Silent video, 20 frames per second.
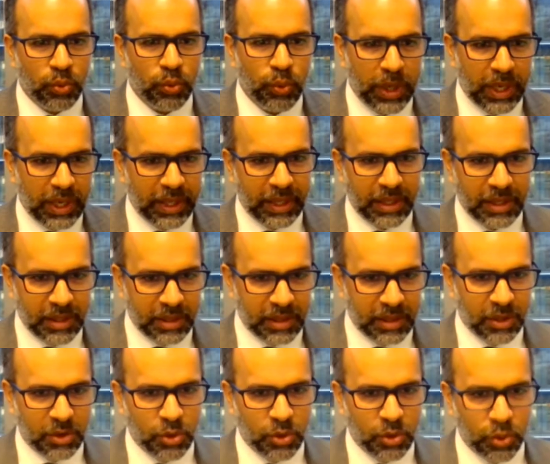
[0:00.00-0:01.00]

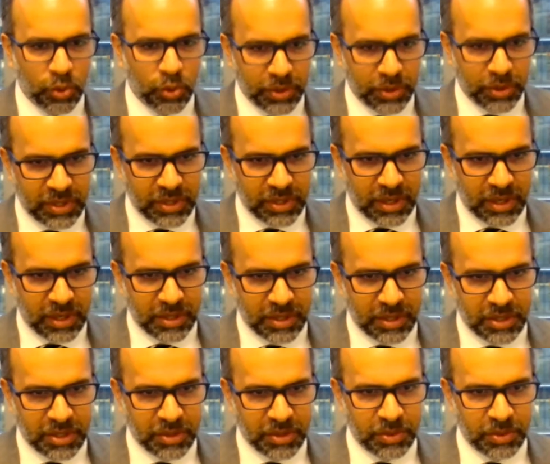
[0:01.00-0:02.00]
willing the courts are
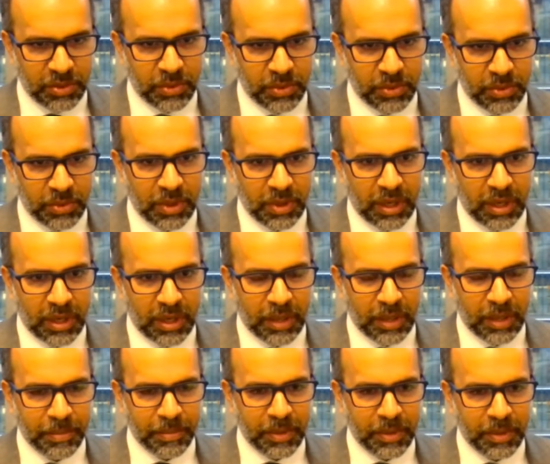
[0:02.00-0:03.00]
to
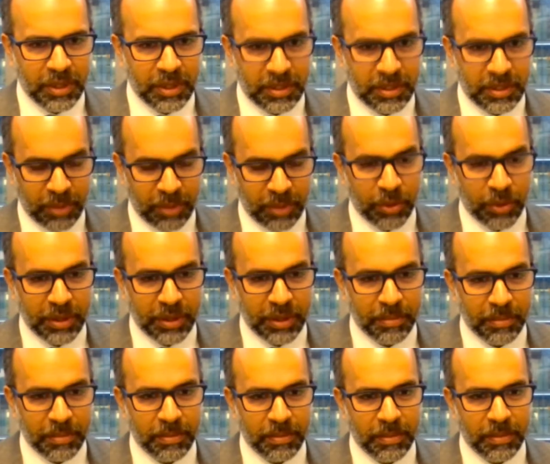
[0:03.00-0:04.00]
deploy
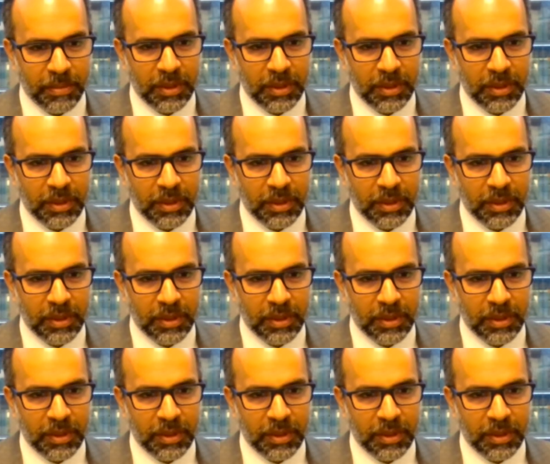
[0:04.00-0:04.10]
them.